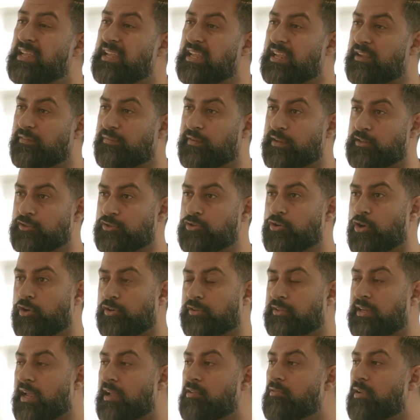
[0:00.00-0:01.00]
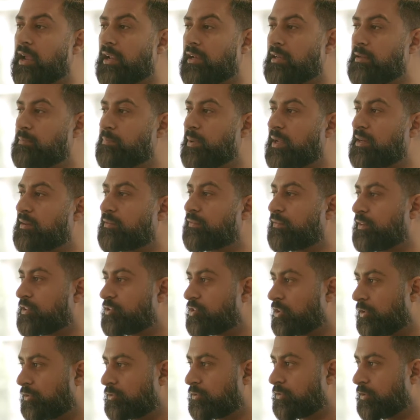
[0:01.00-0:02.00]
If it's not directly
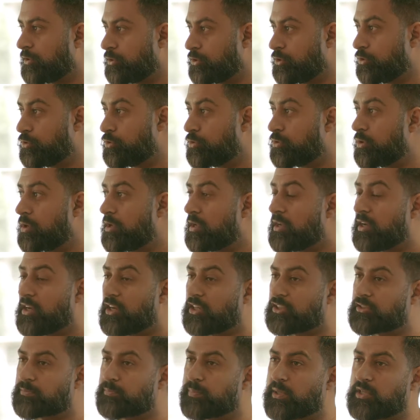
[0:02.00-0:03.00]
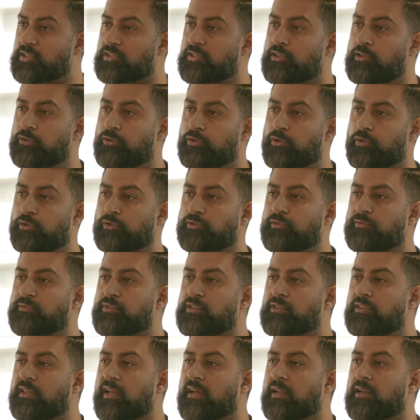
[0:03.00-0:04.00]
beneficial to you, especially those of
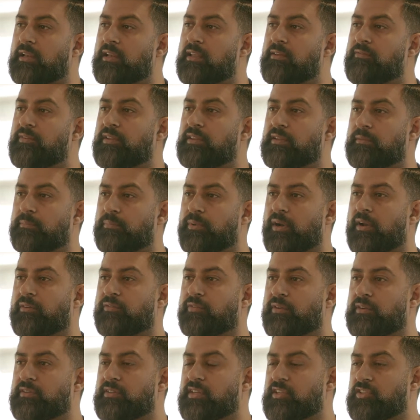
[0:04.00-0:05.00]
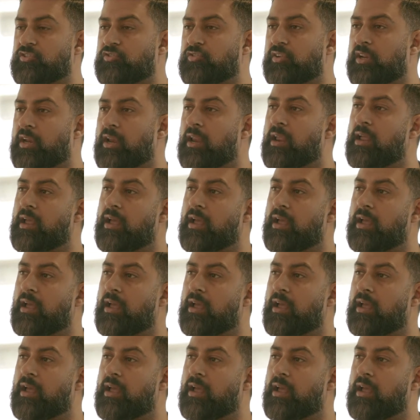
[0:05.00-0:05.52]
you that live in the Bradford district,